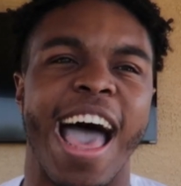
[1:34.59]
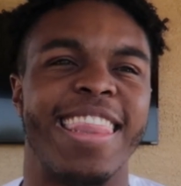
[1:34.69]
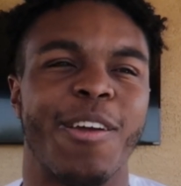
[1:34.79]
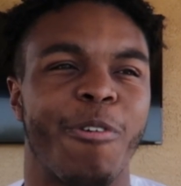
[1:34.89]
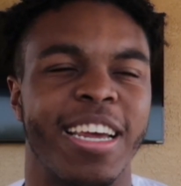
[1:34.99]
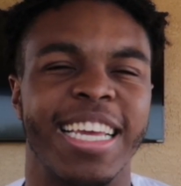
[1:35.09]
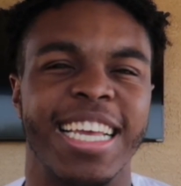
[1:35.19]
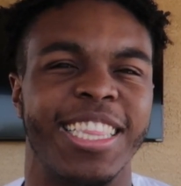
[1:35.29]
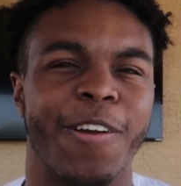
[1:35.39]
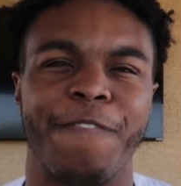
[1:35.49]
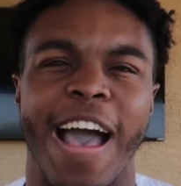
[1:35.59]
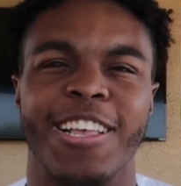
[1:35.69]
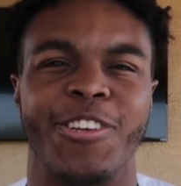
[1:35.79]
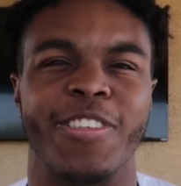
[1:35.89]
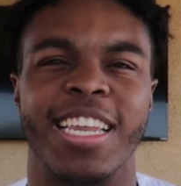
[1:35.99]
I think we're gonna get there
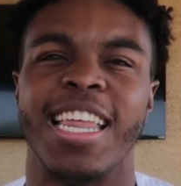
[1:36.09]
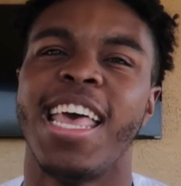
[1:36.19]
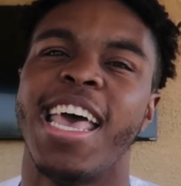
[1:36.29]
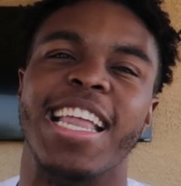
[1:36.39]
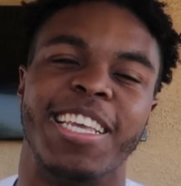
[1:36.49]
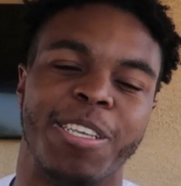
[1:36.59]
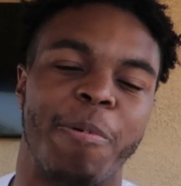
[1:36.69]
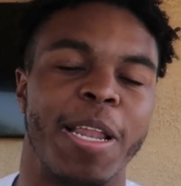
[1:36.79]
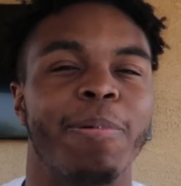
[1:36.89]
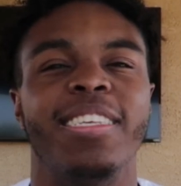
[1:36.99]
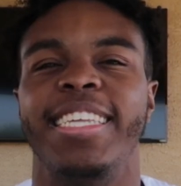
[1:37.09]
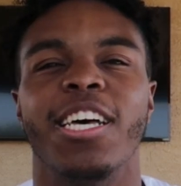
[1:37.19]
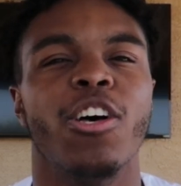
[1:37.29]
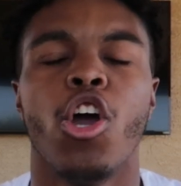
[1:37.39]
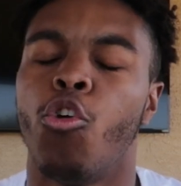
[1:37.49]
faster than anticipated. But
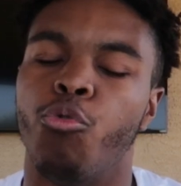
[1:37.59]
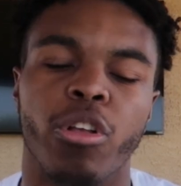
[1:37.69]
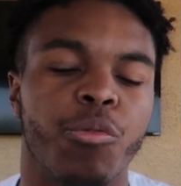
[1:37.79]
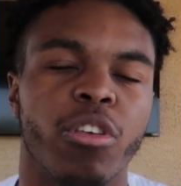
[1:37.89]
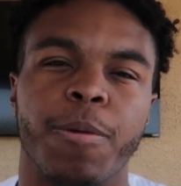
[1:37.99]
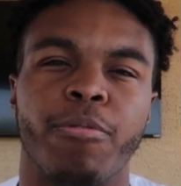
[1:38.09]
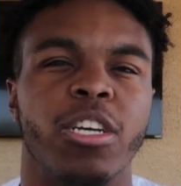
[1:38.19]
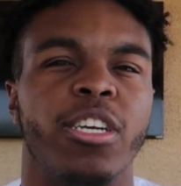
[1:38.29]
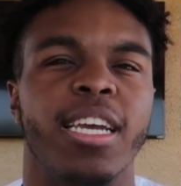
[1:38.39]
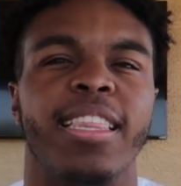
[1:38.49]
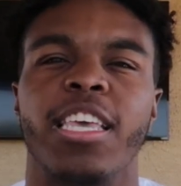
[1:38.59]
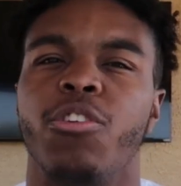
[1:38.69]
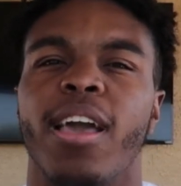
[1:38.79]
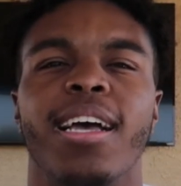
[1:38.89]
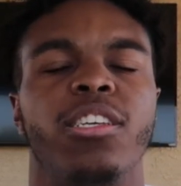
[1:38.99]
still, really appreciate it. Thank
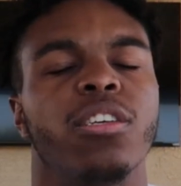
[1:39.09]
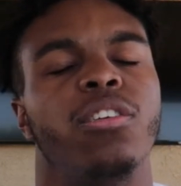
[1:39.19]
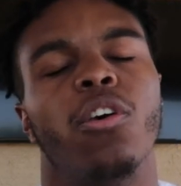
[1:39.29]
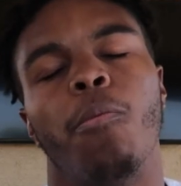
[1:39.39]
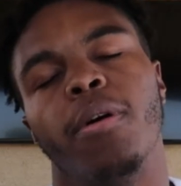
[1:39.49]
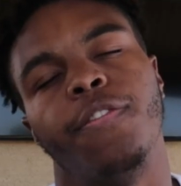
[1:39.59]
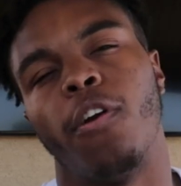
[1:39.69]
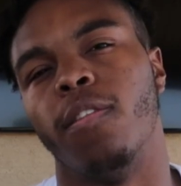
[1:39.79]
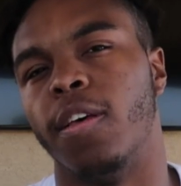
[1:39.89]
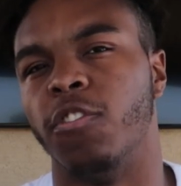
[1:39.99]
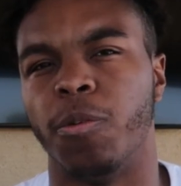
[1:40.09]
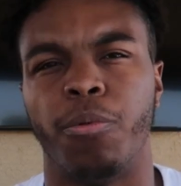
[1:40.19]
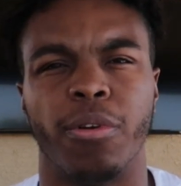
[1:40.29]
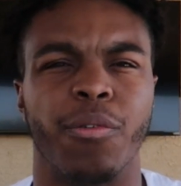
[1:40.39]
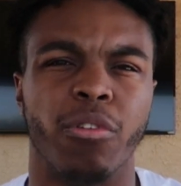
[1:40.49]
you guys just so much for all the love and
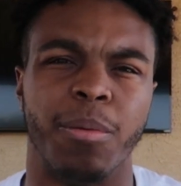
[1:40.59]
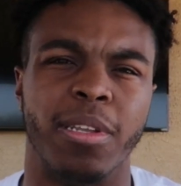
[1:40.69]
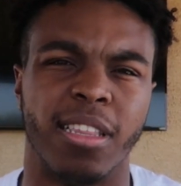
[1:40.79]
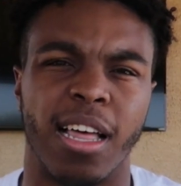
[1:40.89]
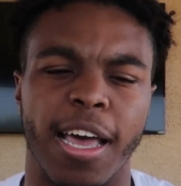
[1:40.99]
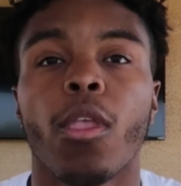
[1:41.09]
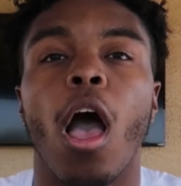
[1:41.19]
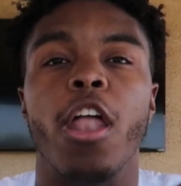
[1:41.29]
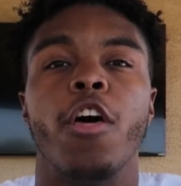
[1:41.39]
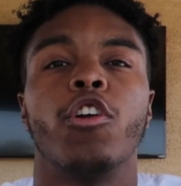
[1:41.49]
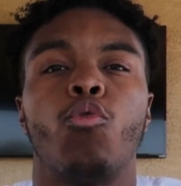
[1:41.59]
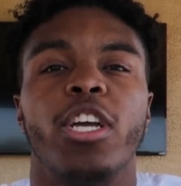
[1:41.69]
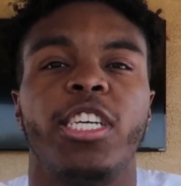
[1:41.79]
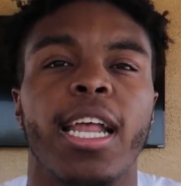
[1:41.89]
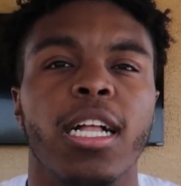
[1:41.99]
support. It really means a lot. Another
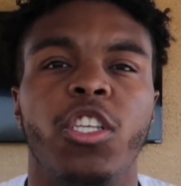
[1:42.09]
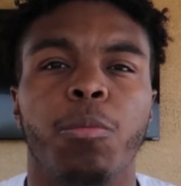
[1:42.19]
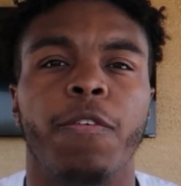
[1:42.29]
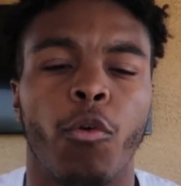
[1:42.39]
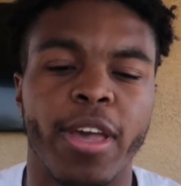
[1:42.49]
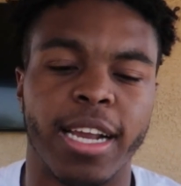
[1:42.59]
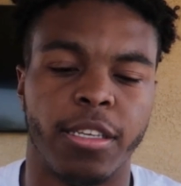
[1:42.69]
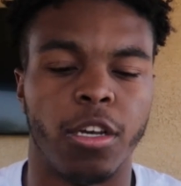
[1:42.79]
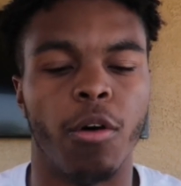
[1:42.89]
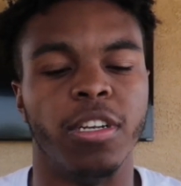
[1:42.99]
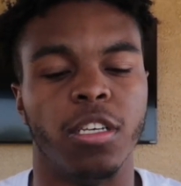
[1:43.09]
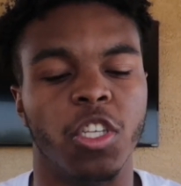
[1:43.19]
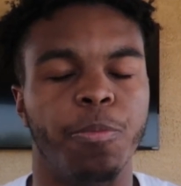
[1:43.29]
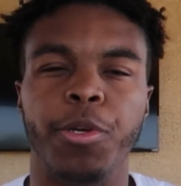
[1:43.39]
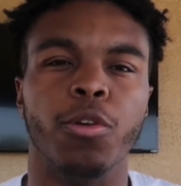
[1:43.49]
quick shout out too before we actually go into
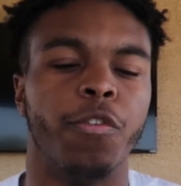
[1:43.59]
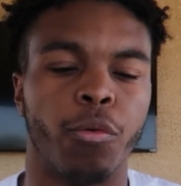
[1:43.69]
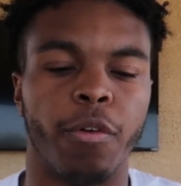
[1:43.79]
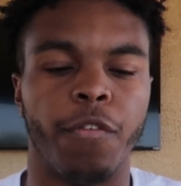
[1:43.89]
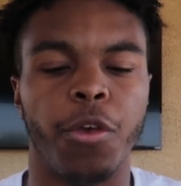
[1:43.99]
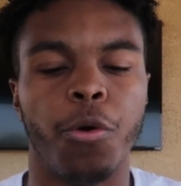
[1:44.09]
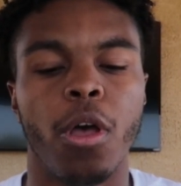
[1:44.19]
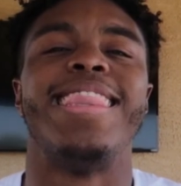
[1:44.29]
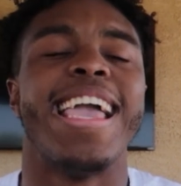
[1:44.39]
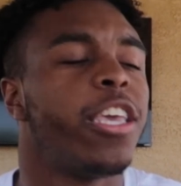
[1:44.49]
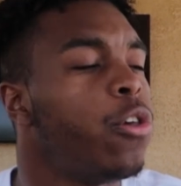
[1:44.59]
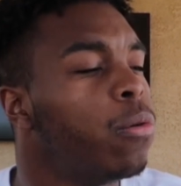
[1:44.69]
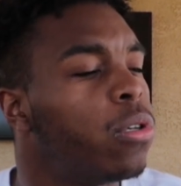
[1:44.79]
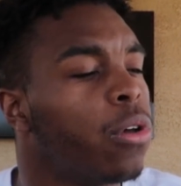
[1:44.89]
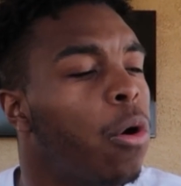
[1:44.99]
this beautiful review. Thank
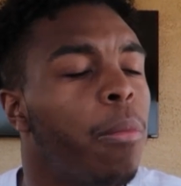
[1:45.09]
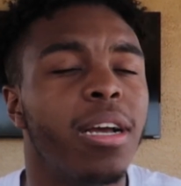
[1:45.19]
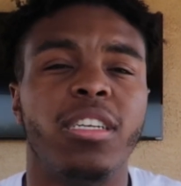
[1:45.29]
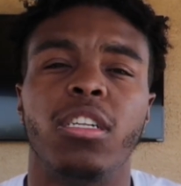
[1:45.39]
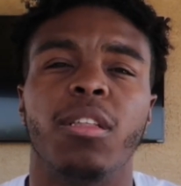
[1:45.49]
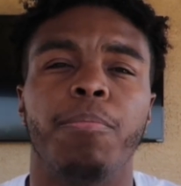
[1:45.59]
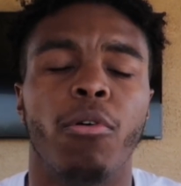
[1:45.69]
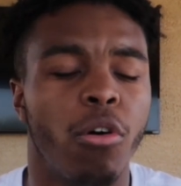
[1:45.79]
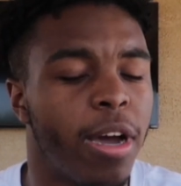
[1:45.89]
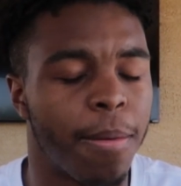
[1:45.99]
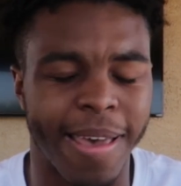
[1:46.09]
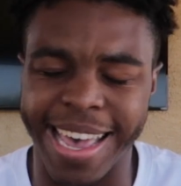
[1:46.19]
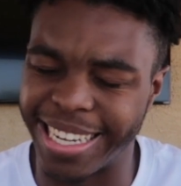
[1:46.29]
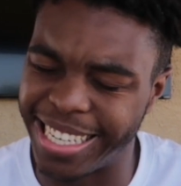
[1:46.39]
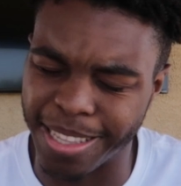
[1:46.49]
you so much to the boy,
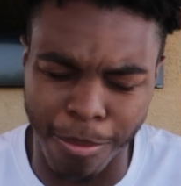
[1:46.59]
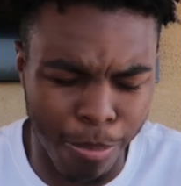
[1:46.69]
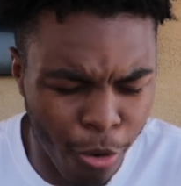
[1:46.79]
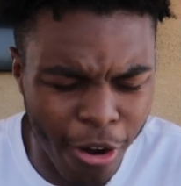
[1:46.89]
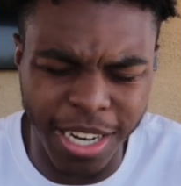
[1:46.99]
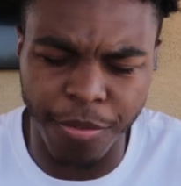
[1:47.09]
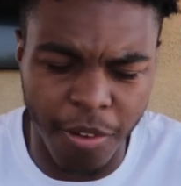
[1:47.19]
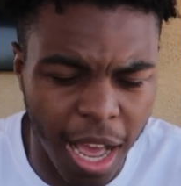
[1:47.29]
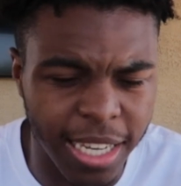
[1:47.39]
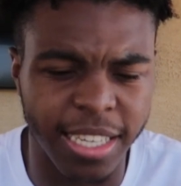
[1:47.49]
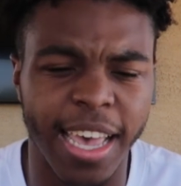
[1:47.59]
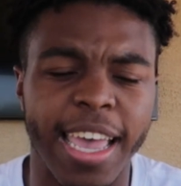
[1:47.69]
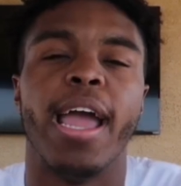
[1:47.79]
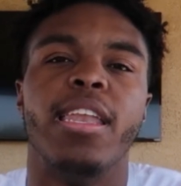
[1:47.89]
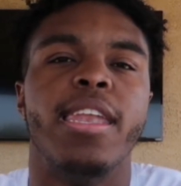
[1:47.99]
man, to the boy Devontae.
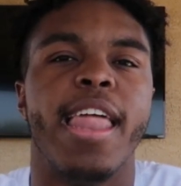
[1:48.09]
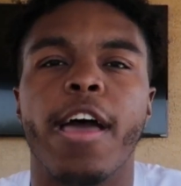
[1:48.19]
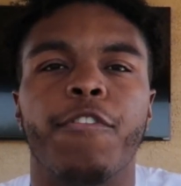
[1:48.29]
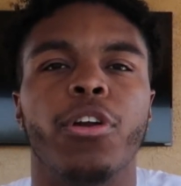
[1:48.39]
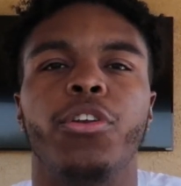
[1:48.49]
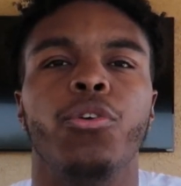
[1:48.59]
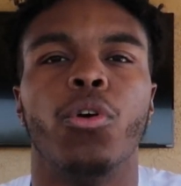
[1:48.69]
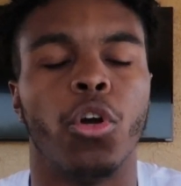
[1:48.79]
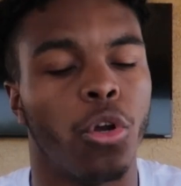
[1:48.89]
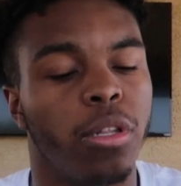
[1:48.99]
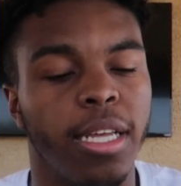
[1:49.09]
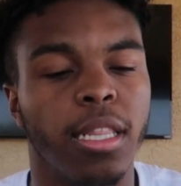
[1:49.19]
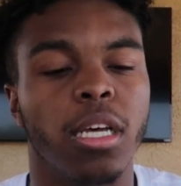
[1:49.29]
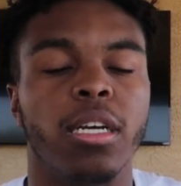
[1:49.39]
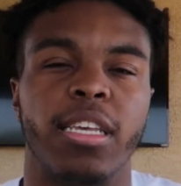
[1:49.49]
I never do early
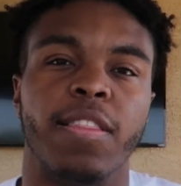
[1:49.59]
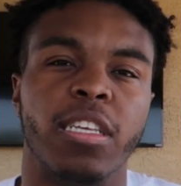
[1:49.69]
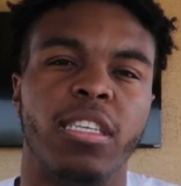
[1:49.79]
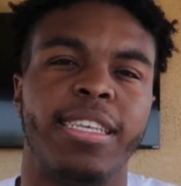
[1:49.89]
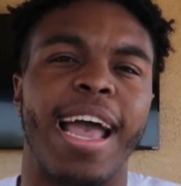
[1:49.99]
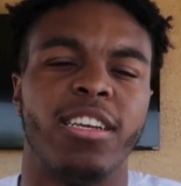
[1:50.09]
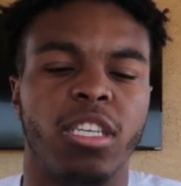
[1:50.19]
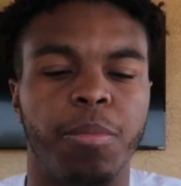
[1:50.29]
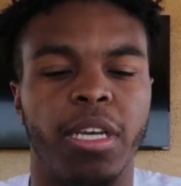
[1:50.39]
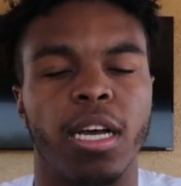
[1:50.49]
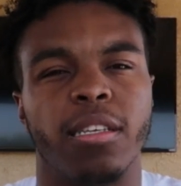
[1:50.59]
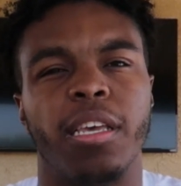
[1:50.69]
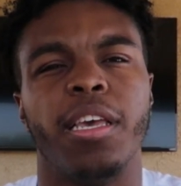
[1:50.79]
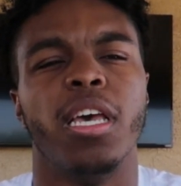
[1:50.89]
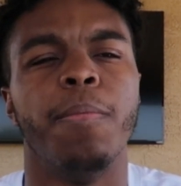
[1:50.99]
looks, and this is actually because of
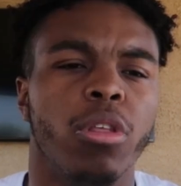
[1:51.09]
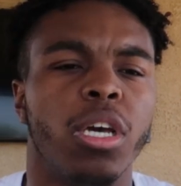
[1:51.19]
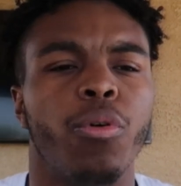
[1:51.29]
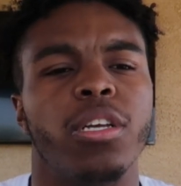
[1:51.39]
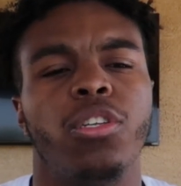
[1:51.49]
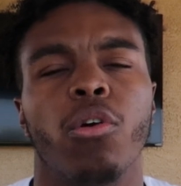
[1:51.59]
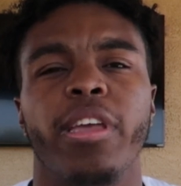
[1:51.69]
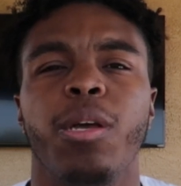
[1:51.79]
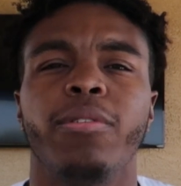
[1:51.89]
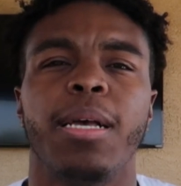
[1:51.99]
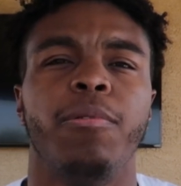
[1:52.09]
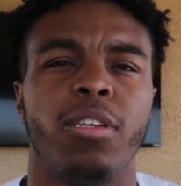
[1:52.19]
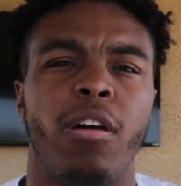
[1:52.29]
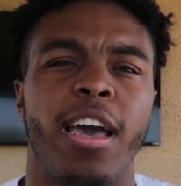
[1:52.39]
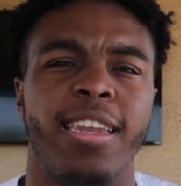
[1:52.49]
him. Really quick story, he was able
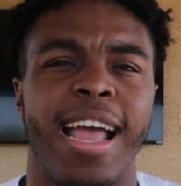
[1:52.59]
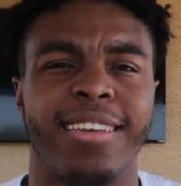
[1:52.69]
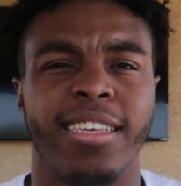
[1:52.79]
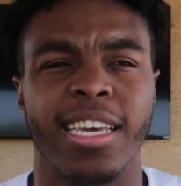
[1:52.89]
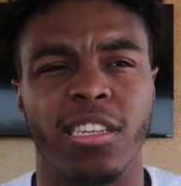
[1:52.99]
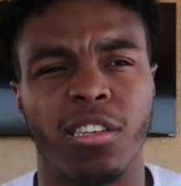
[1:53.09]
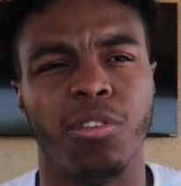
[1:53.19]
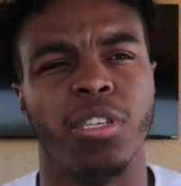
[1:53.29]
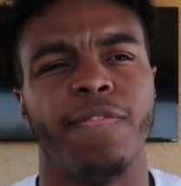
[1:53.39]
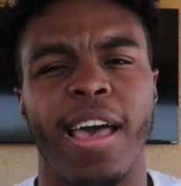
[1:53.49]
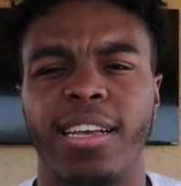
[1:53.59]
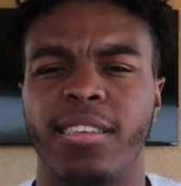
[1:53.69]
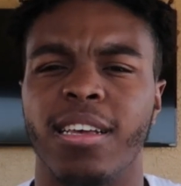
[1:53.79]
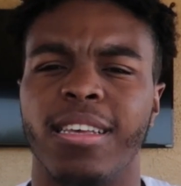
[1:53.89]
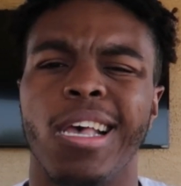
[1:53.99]
to go ahead and actually get exclusive
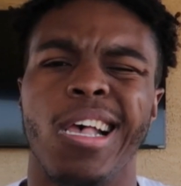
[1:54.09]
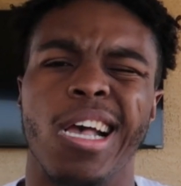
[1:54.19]
access.